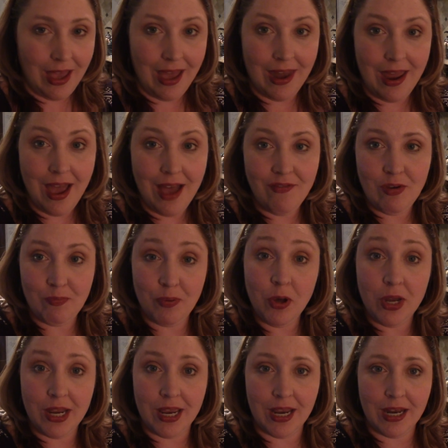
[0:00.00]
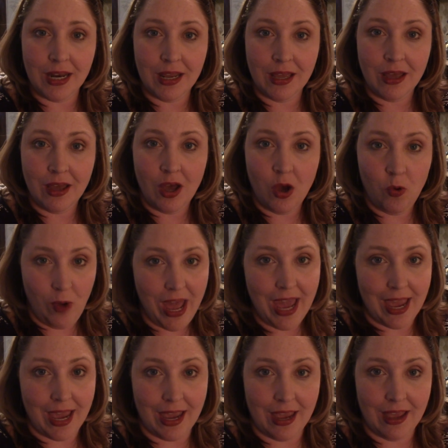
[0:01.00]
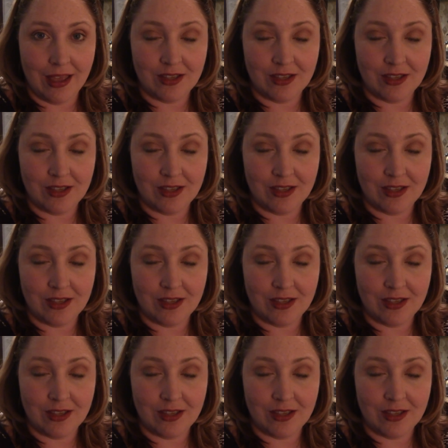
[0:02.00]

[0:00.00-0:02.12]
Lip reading: and haven't put it away.